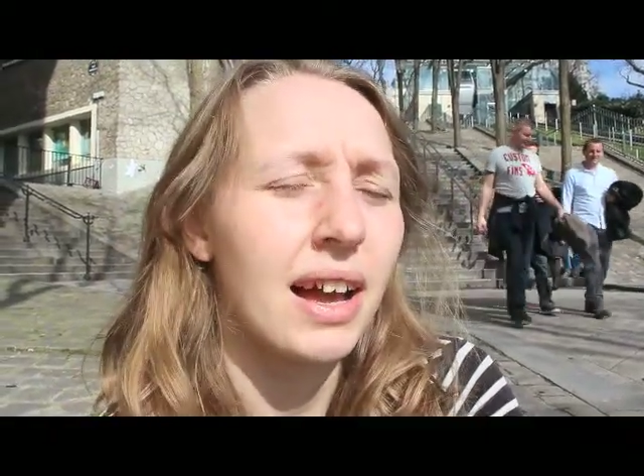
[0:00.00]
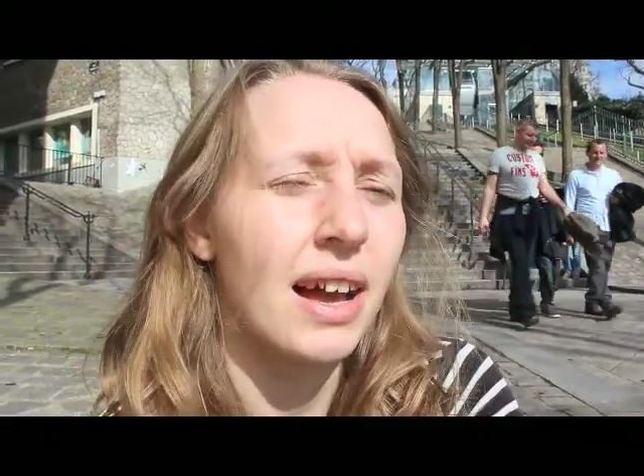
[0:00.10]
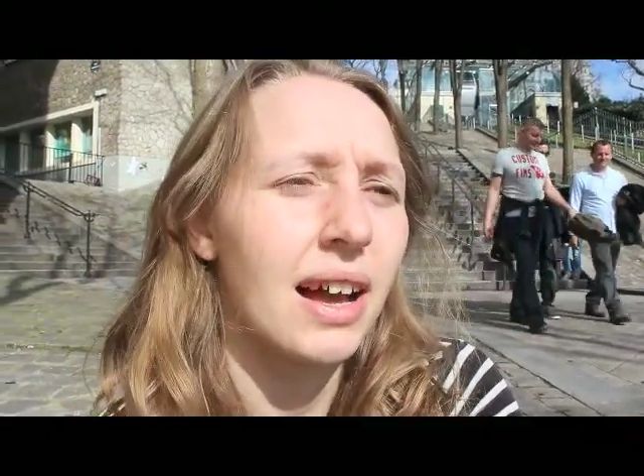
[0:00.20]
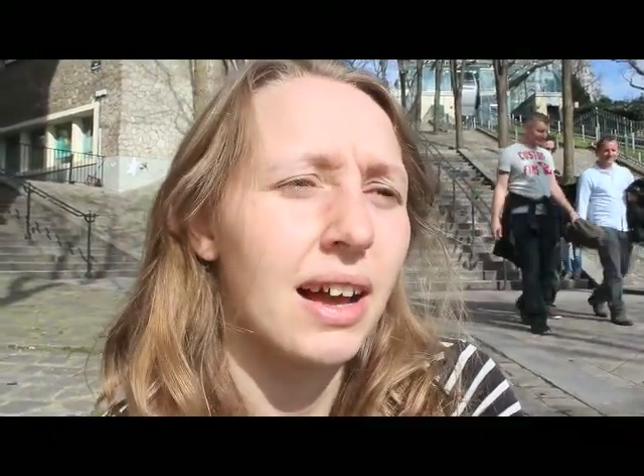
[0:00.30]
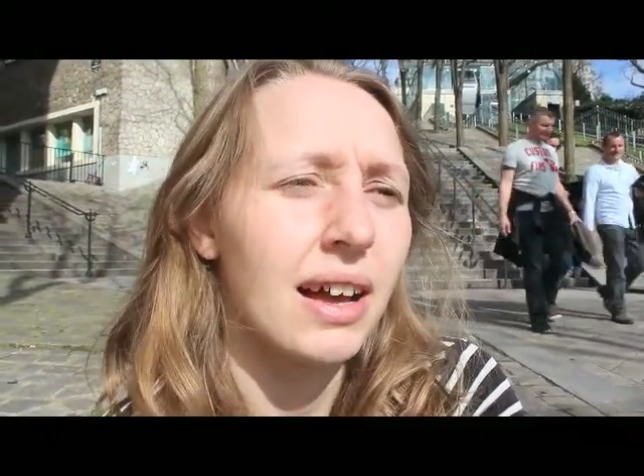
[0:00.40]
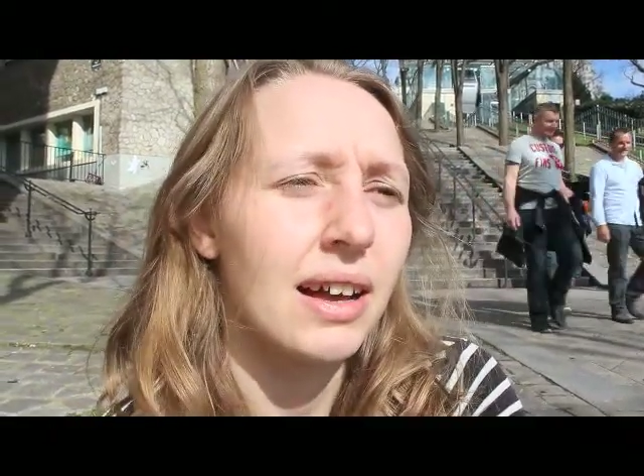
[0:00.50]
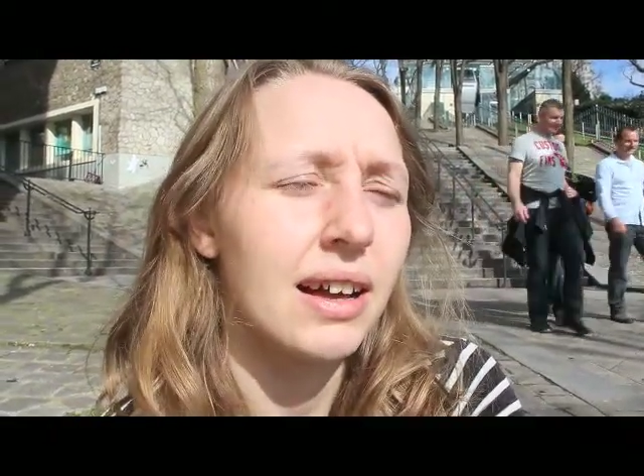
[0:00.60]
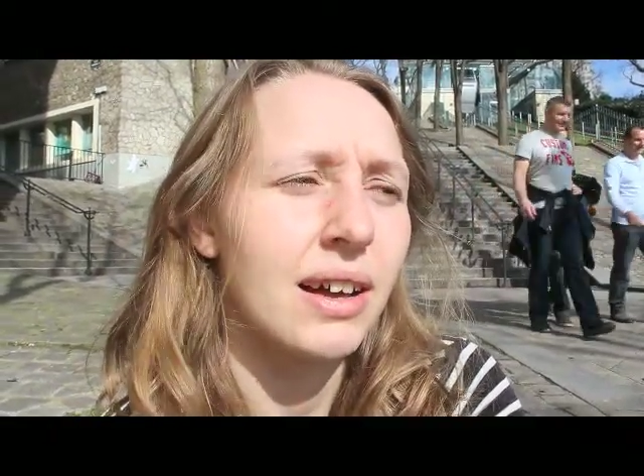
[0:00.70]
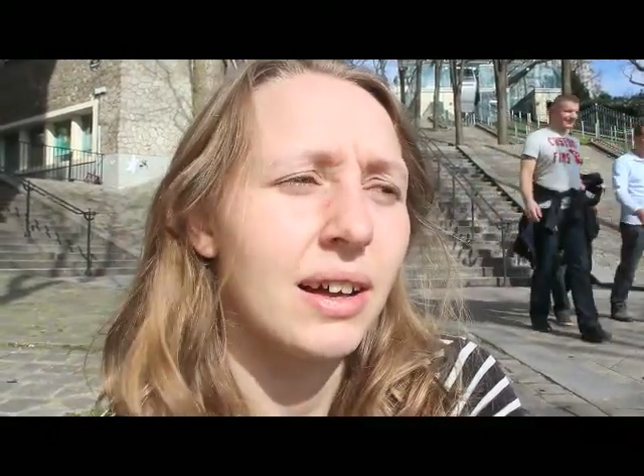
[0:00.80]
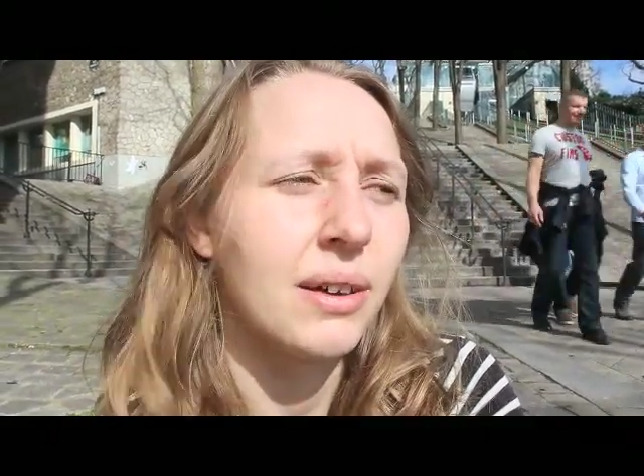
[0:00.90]

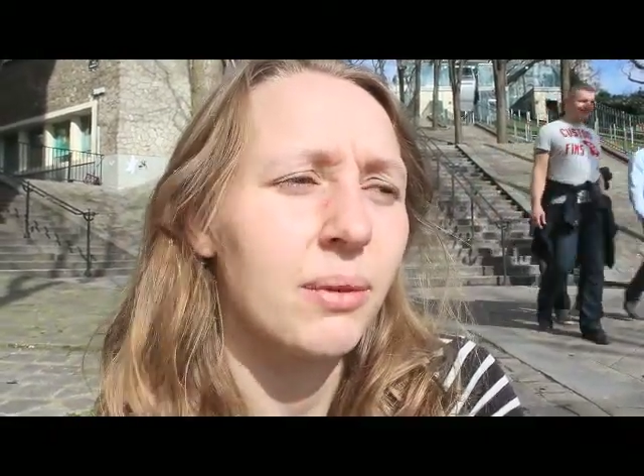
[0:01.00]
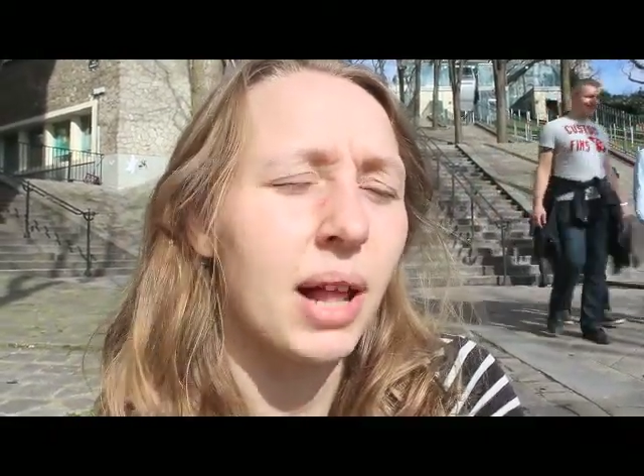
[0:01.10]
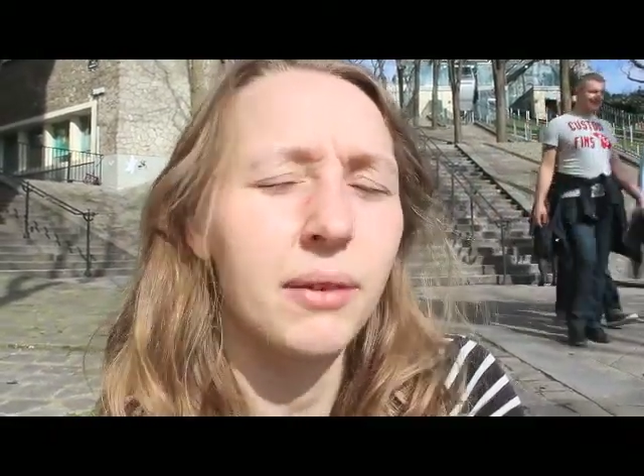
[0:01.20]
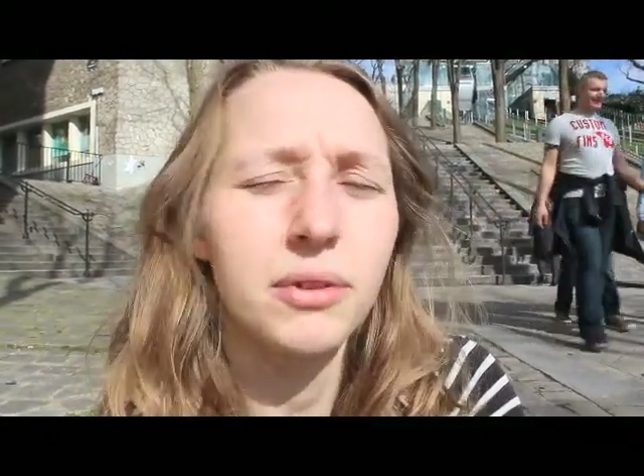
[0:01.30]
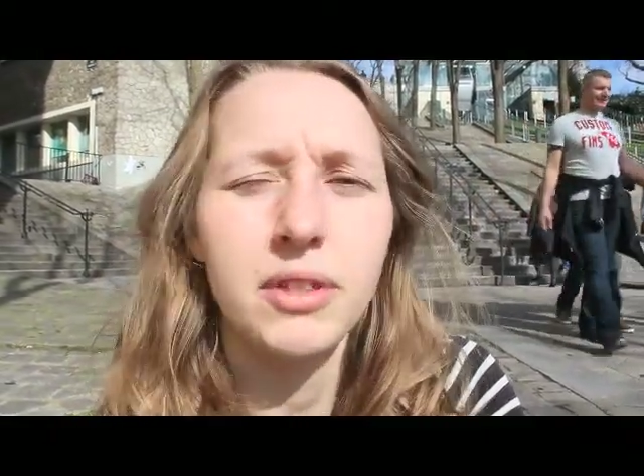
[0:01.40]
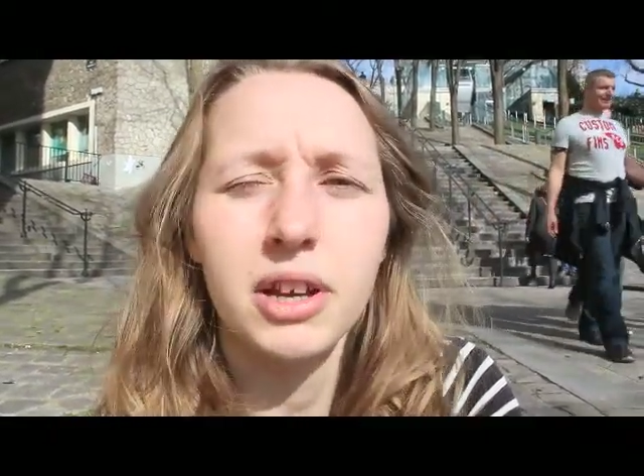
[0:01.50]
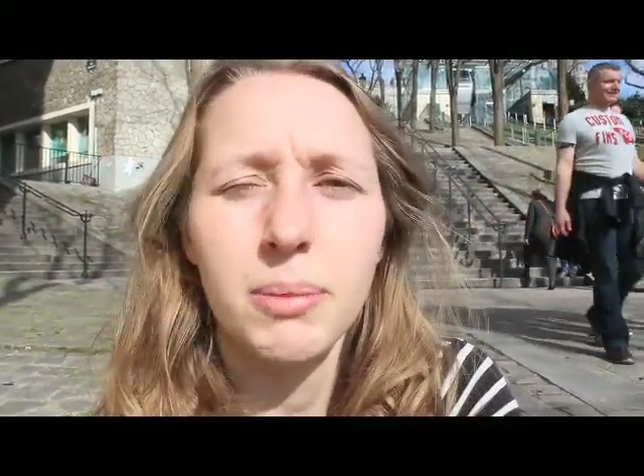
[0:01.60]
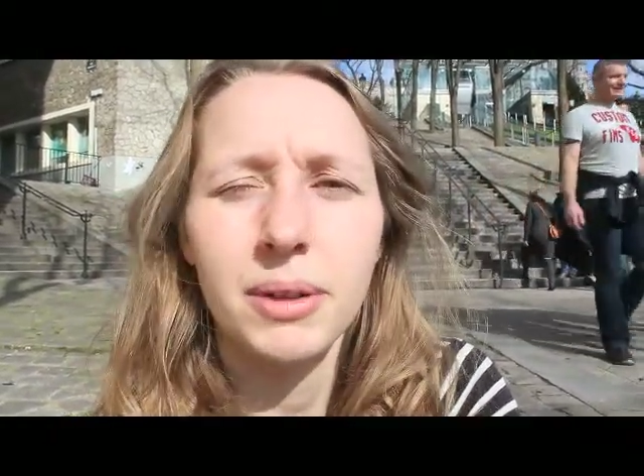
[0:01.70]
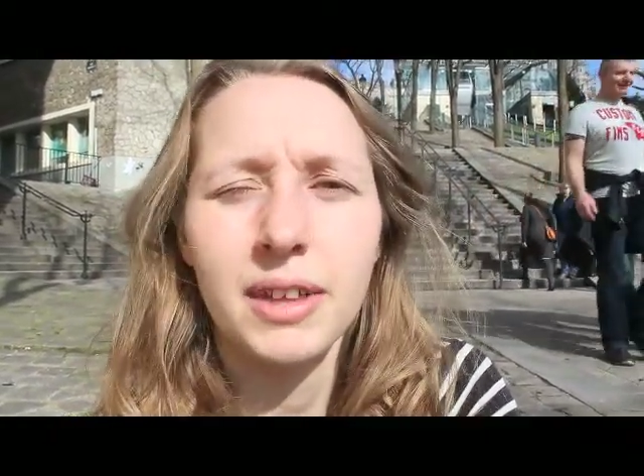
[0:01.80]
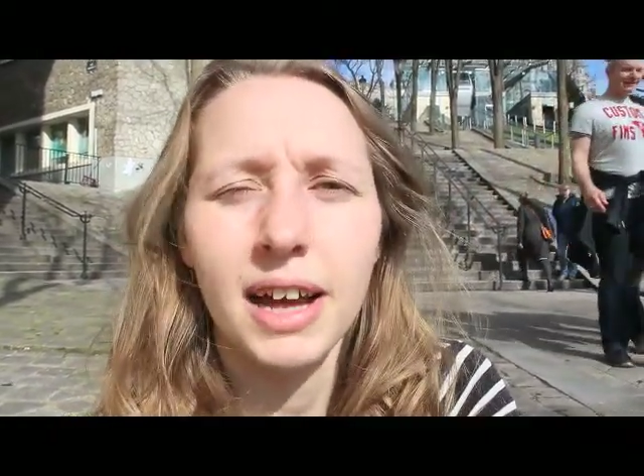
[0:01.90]
I'll have to think
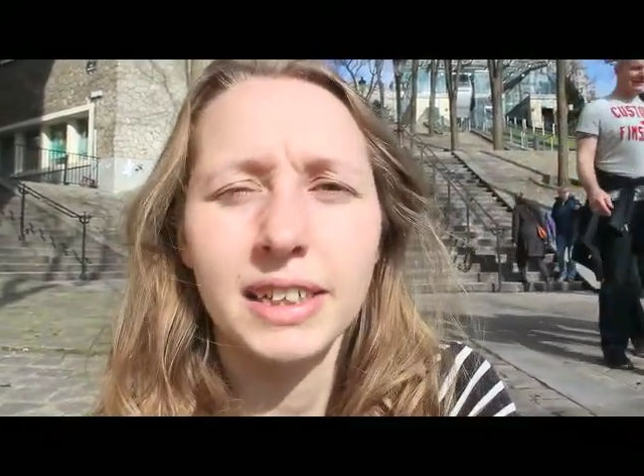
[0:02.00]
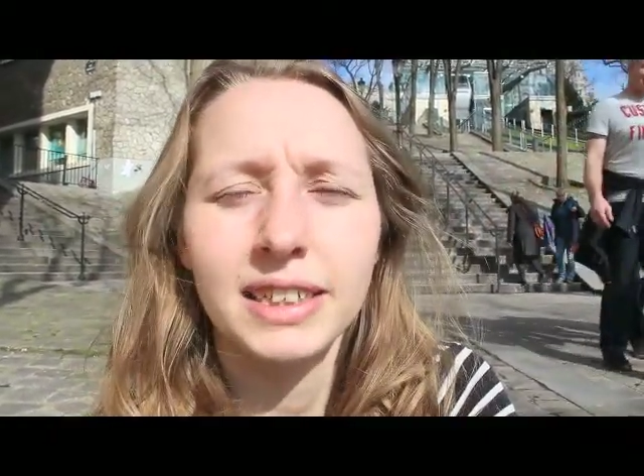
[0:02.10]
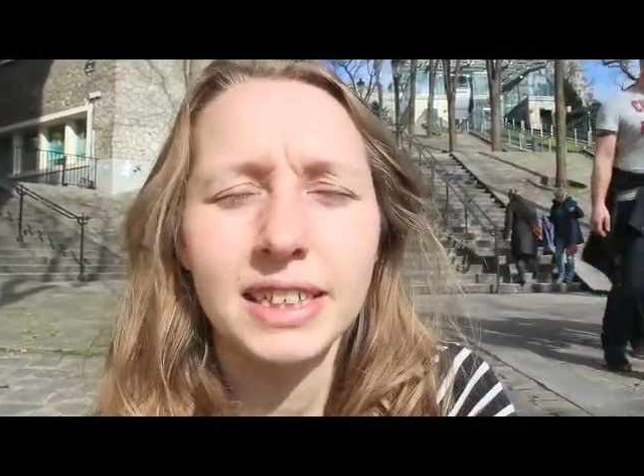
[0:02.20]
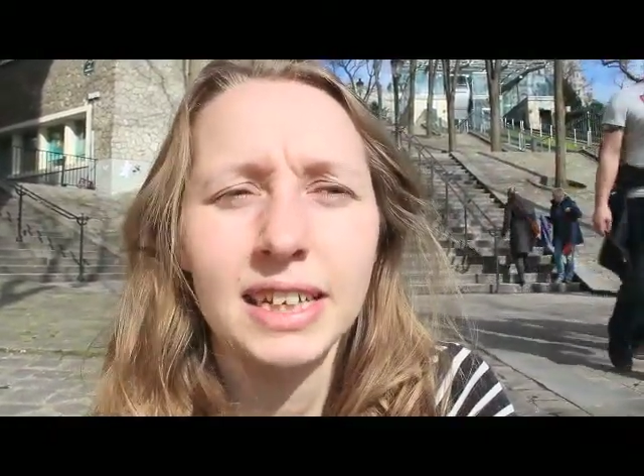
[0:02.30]
about that.